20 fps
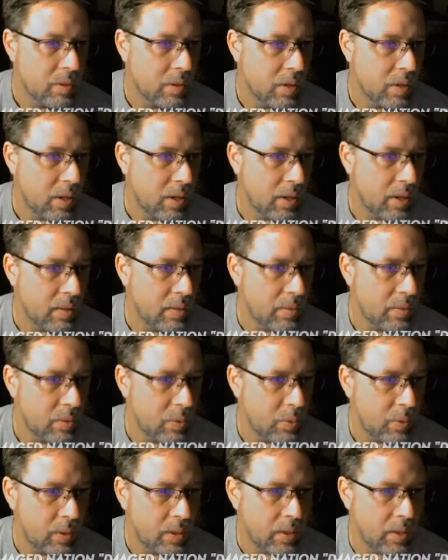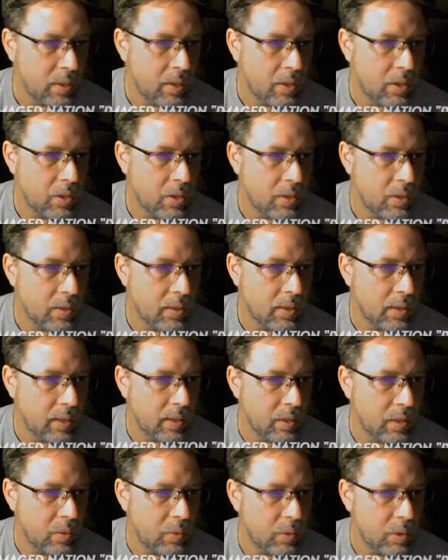So
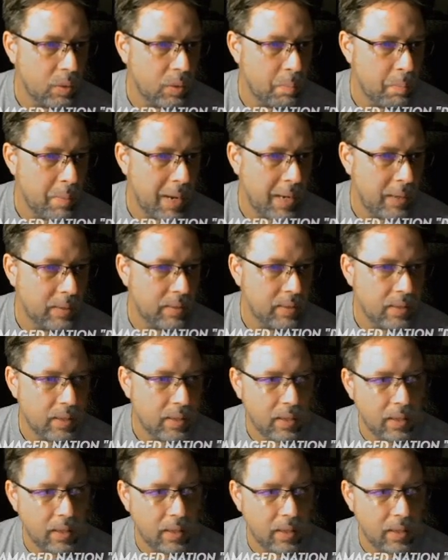we're about to hit